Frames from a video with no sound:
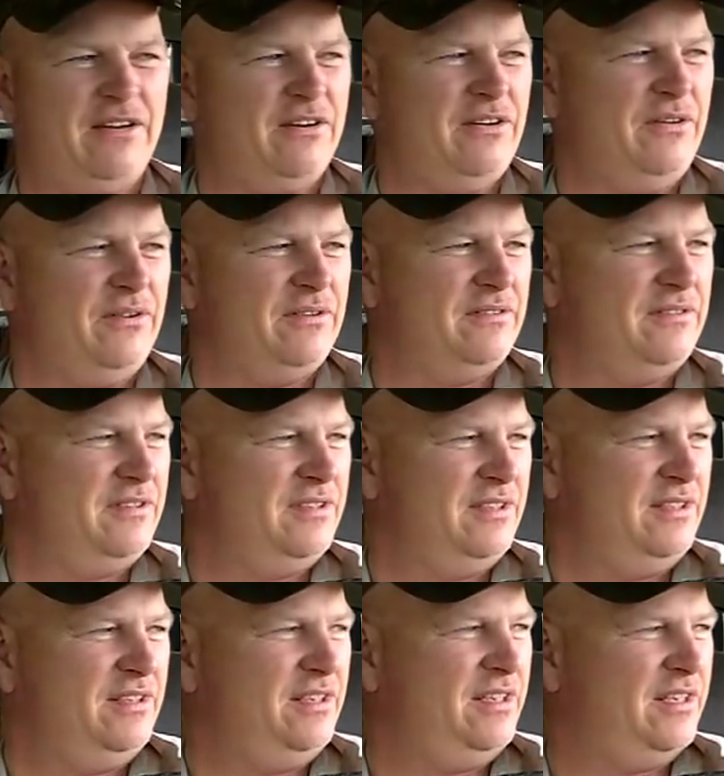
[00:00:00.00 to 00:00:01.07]
know. And
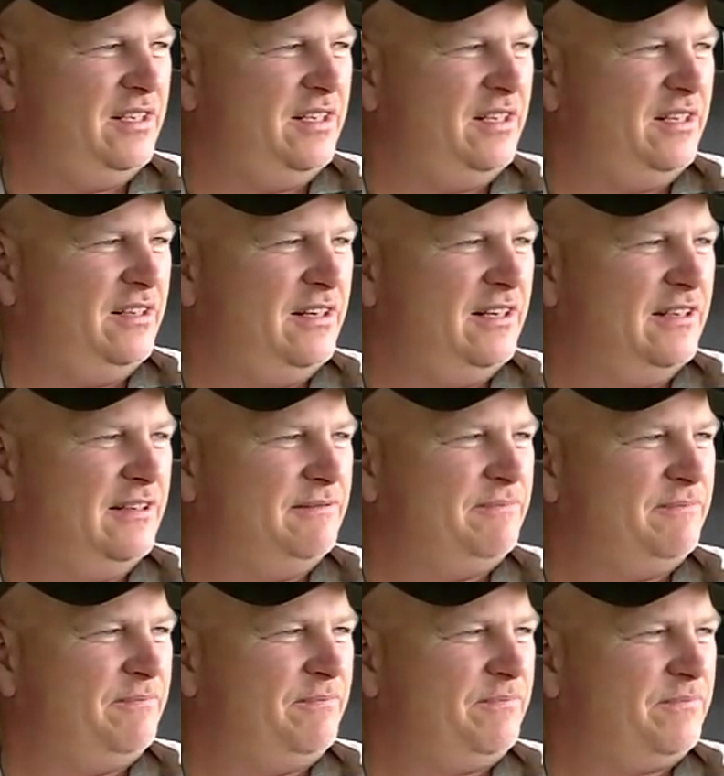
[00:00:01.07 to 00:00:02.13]
then
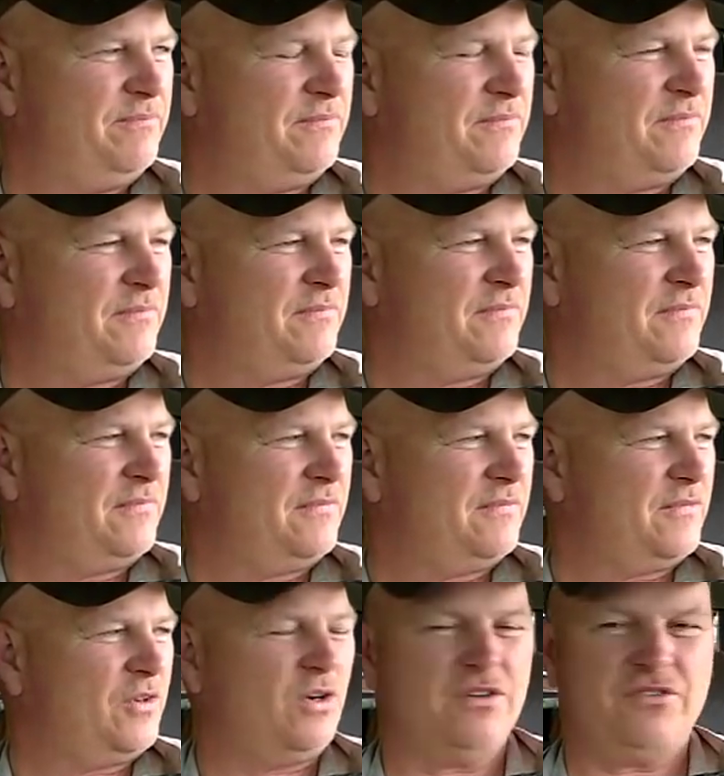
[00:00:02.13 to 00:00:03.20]

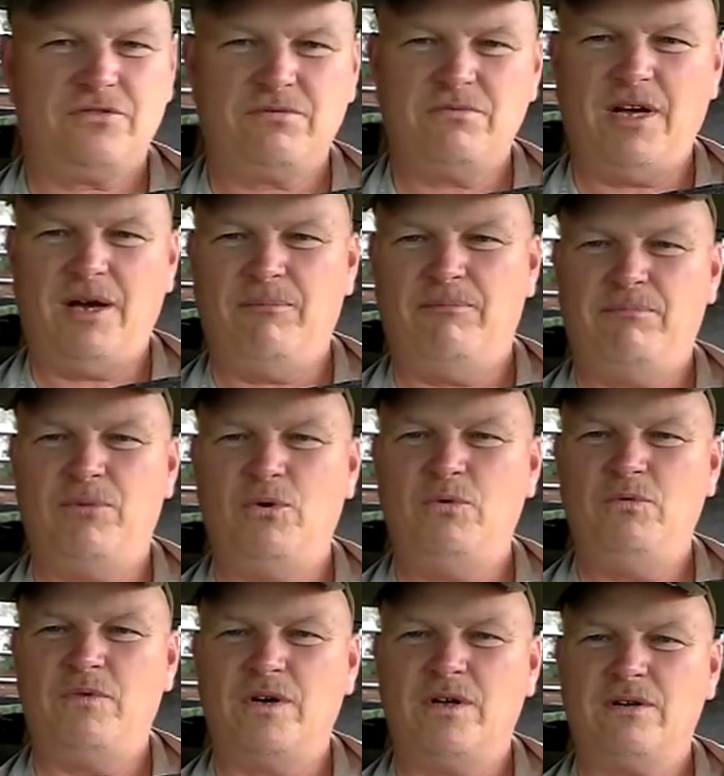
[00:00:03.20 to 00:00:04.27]
of course at
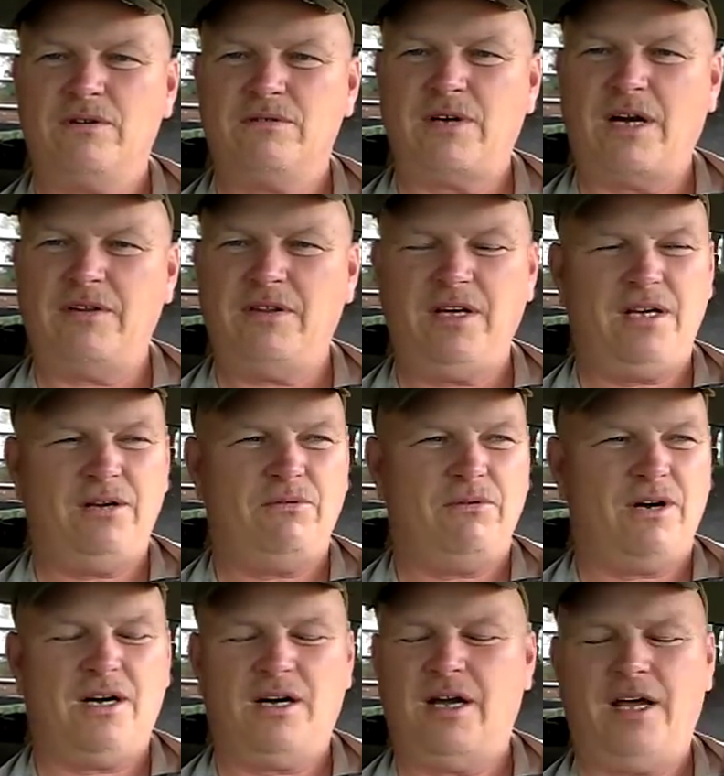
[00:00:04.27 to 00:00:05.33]
Boonville, I think he
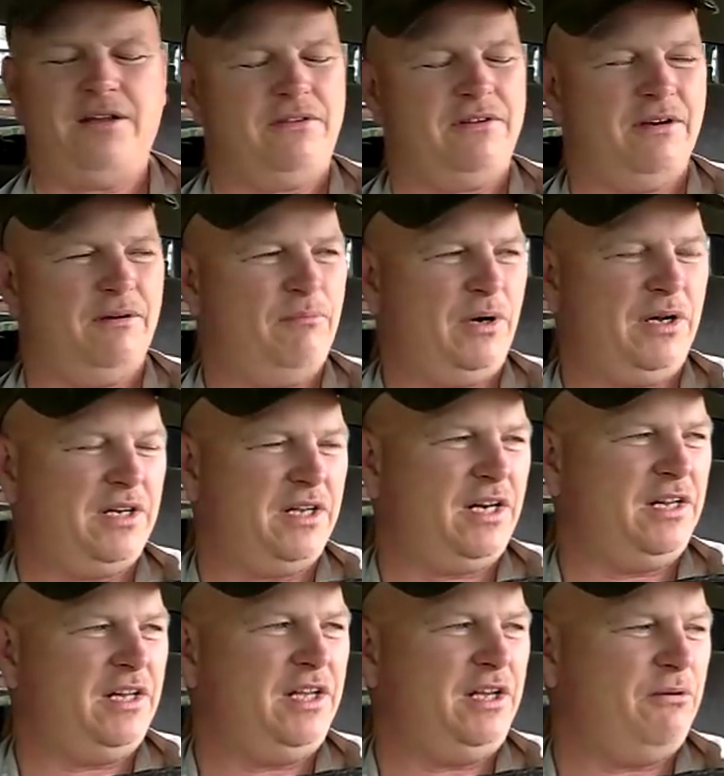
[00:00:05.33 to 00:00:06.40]
at Bunyan, I
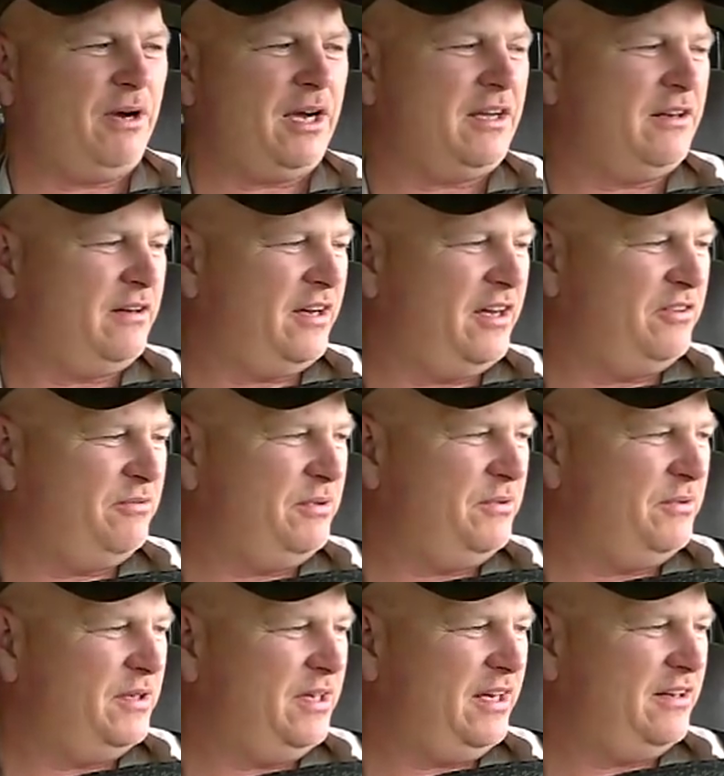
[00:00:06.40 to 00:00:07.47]
think he recognized me.
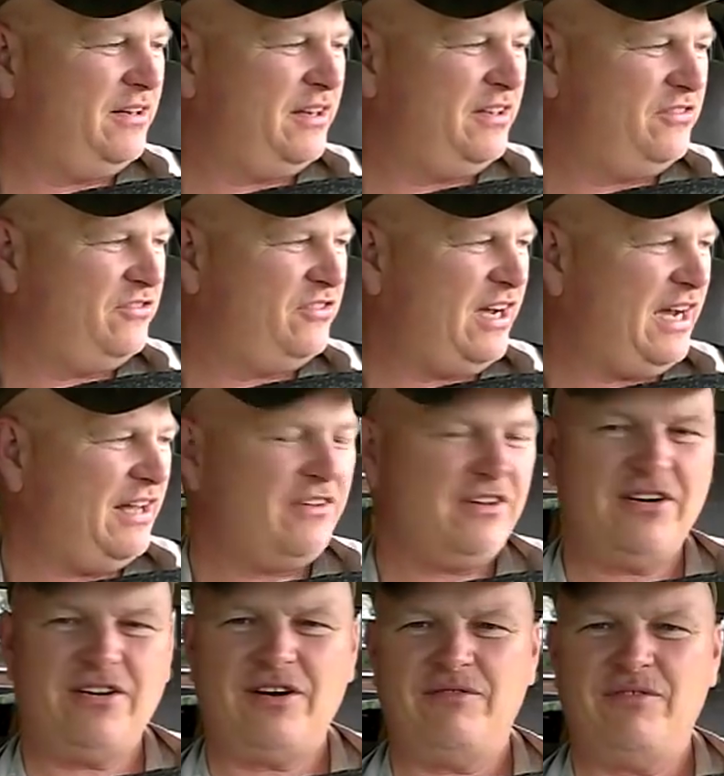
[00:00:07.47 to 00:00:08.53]
We had a nice chat
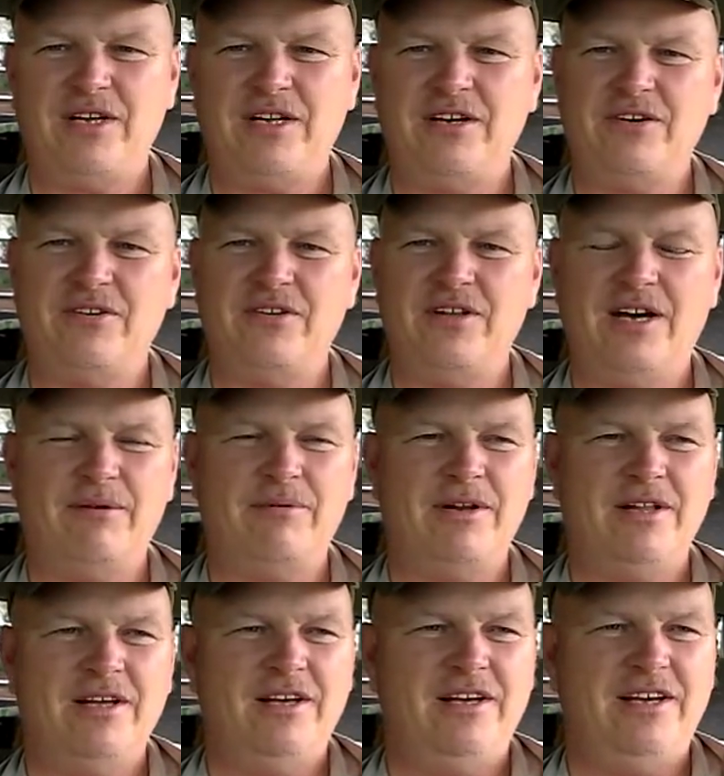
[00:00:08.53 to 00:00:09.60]
there. I videoed that. But
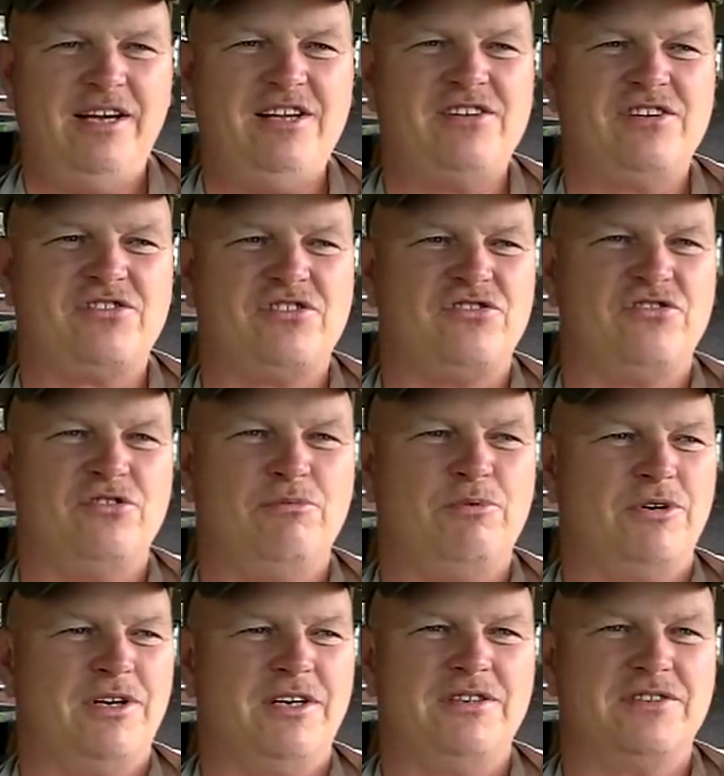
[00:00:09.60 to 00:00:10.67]
he's just a super
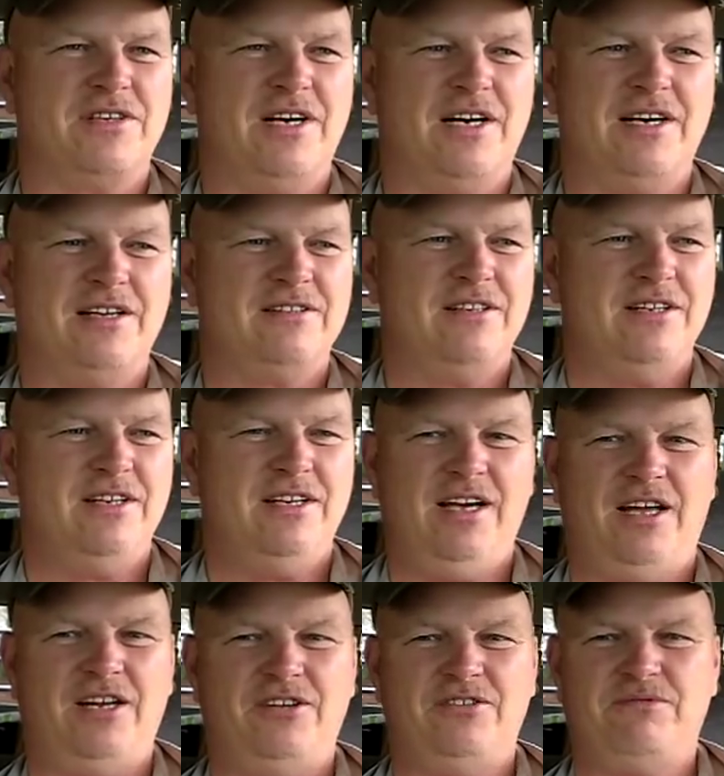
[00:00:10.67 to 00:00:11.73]
nice guy,
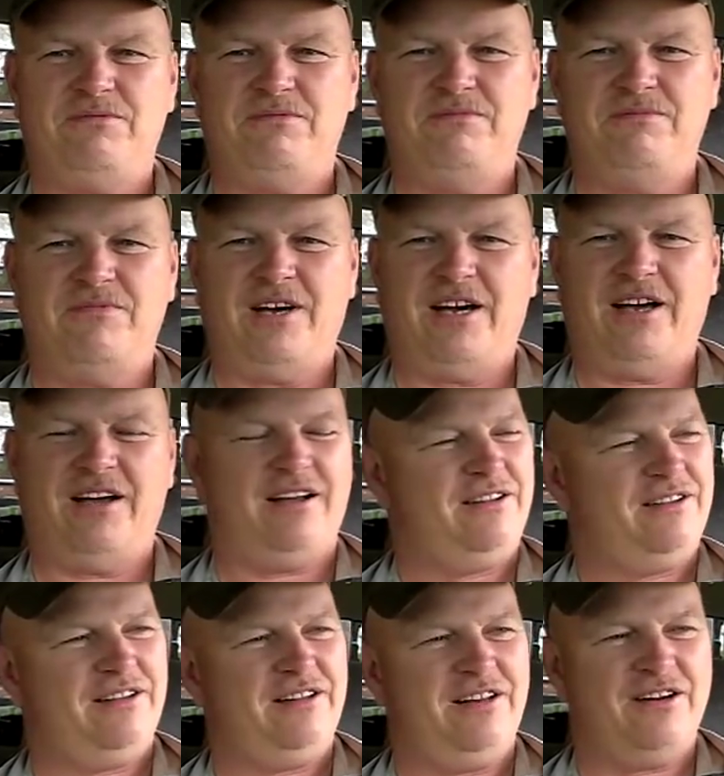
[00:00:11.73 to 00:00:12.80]
and he's,
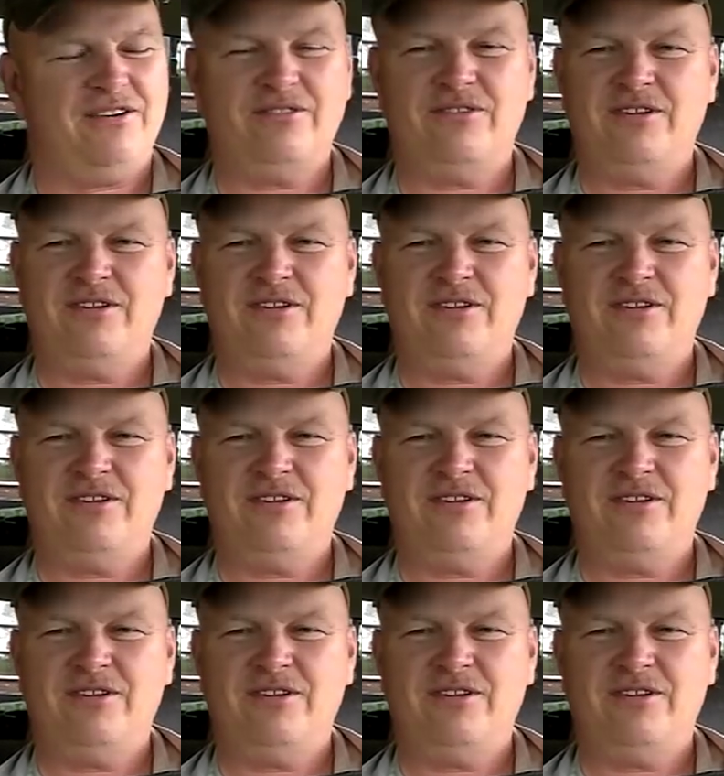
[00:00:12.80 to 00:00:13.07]
you know,